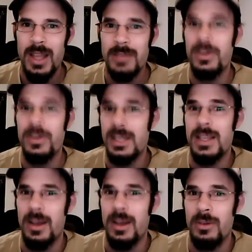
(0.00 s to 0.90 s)
It's fixed
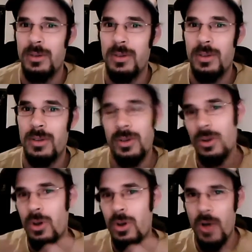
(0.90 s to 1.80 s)
now.
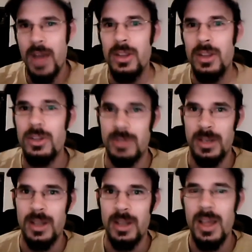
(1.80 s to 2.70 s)
Go ahead and use
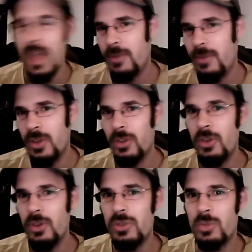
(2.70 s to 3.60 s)
it. If you
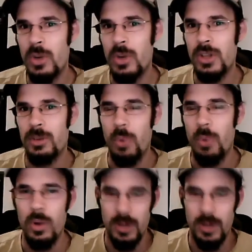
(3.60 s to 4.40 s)
used one of your